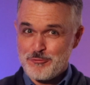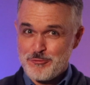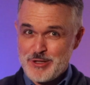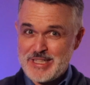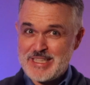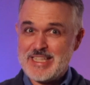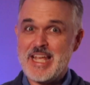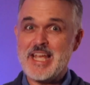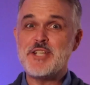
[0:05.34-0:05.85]

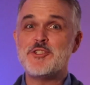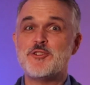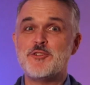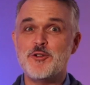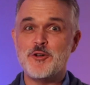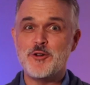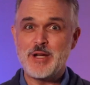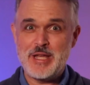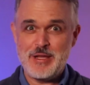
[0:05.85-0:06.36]

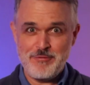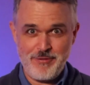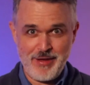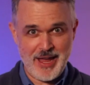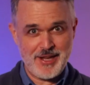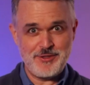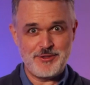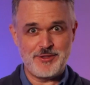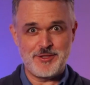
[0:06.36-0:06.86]
relational
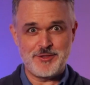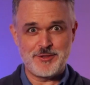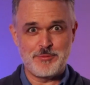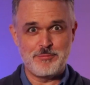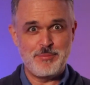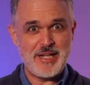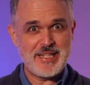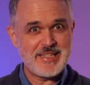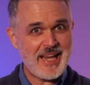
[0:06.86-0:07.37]

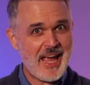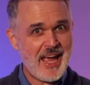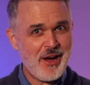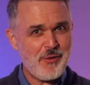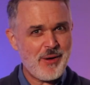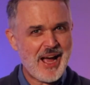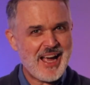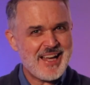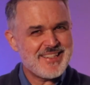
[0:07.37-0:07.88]
evangelism, but
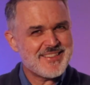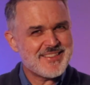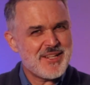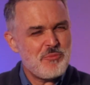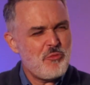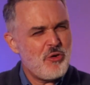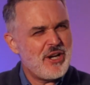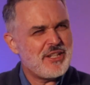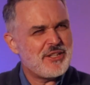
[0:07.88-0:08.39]
now I
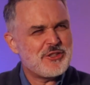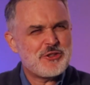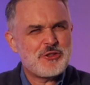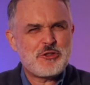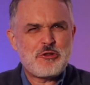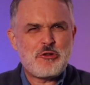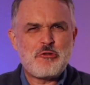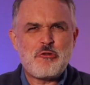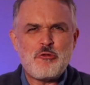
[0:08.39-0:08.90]
somewhat
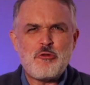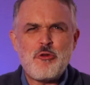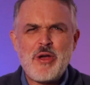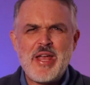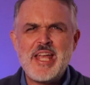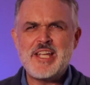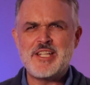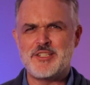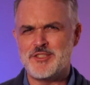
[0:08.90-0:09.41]

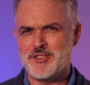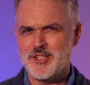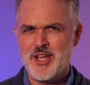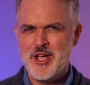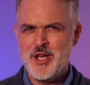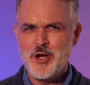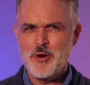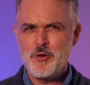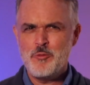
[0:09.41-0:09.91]
cringe
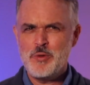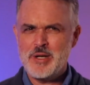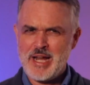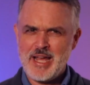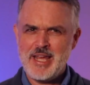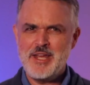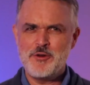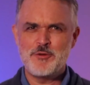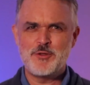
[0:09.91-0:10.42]
when
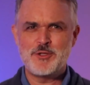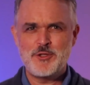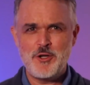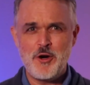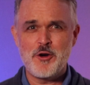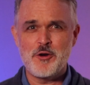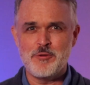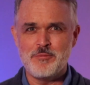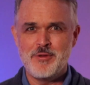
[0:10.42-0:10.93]
I hear the
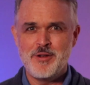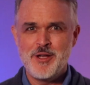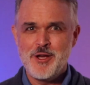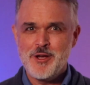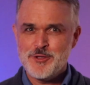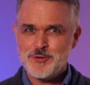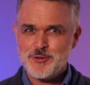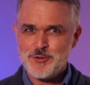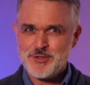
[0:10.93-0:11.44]
term.
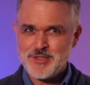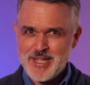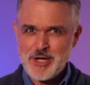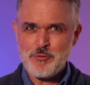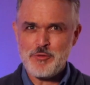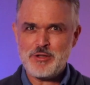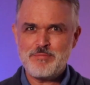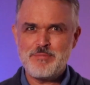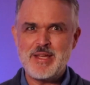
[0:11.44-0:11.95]
So
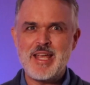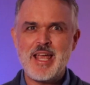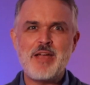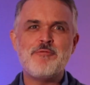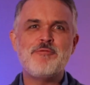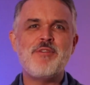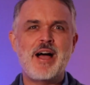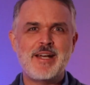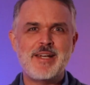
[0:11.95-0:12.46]
stick with me
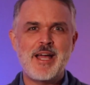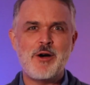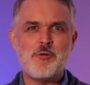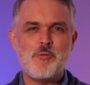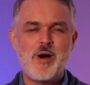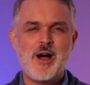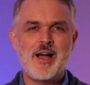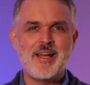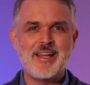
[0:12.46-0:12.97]
and find out
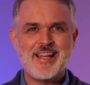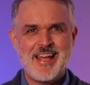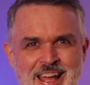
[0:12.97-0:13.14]
why.